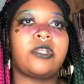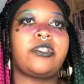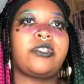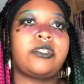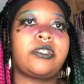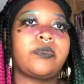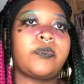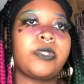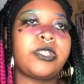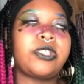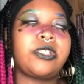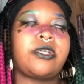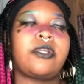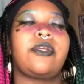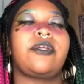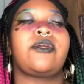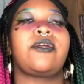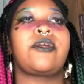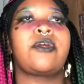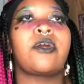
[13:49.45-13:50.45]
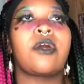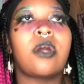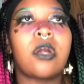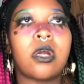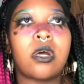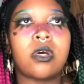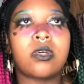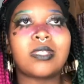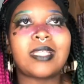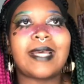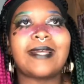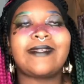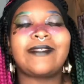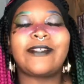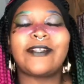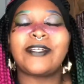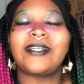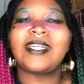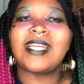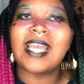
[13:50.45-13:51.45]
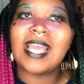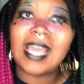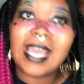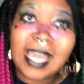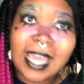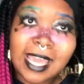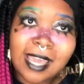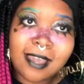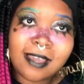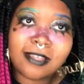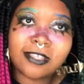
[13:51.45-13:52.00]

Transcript: we're certain girls at a certain age